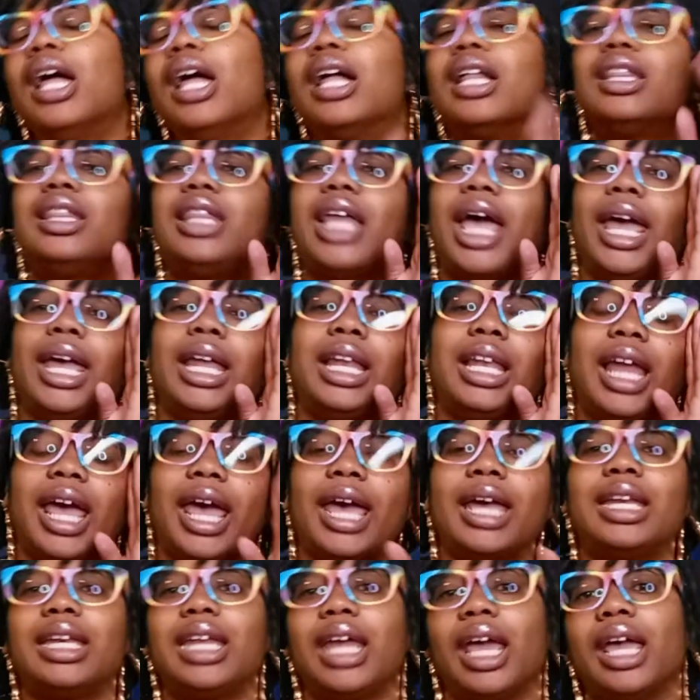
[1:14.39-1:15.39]
They
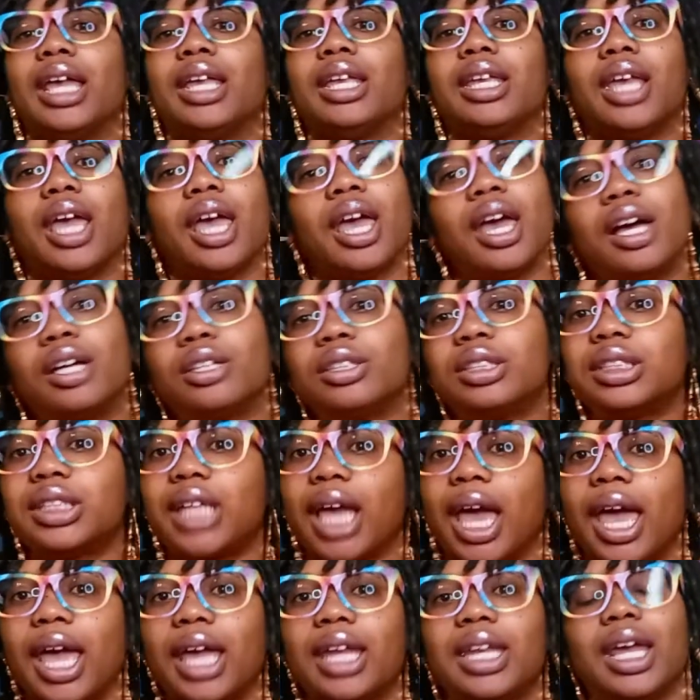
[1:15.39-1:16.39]
let Danielle
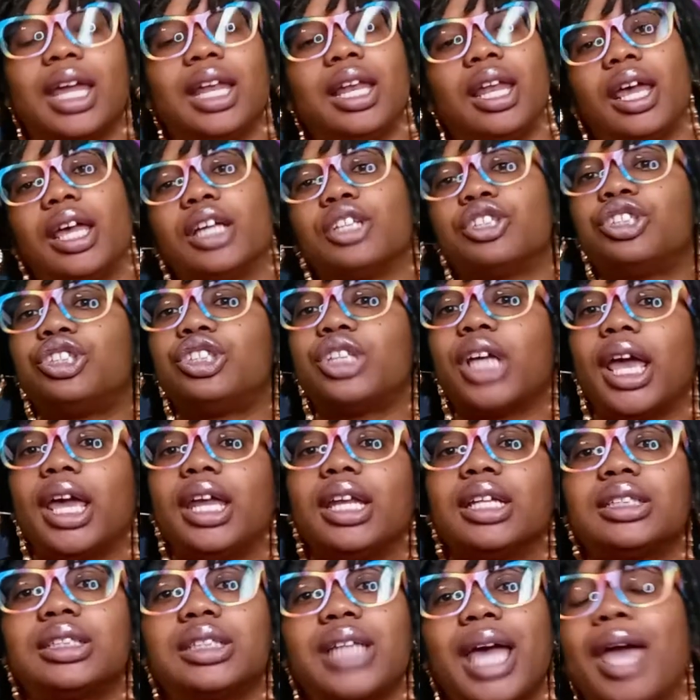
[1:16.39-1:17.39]
skate. They let
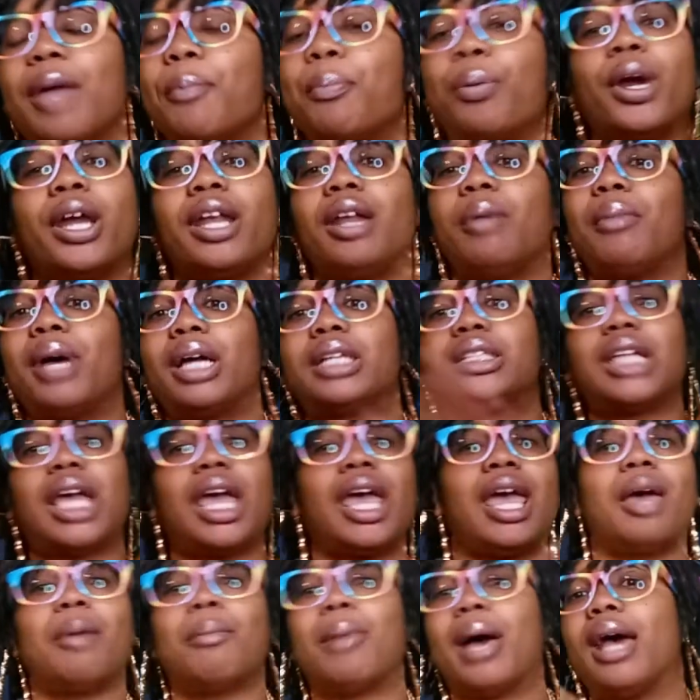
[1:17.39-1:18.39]
Shayna skate. Pretty much
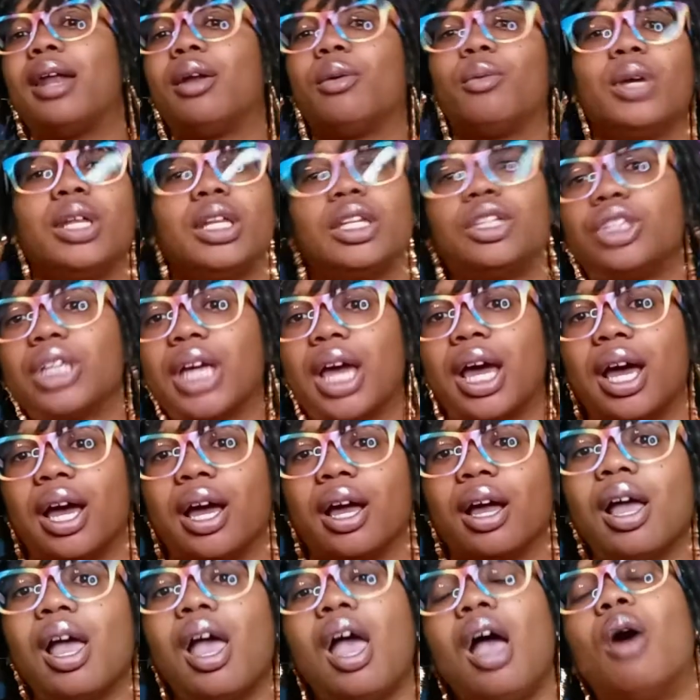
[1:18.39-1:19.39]
everybody, really, child.